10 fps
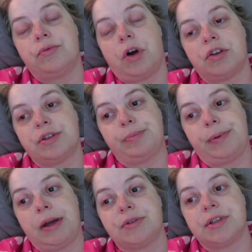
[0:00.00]
our
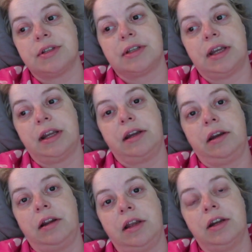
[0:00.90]
spouses can
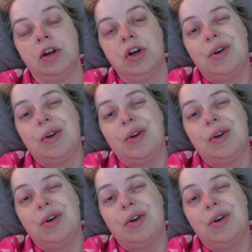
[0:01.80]
handle it.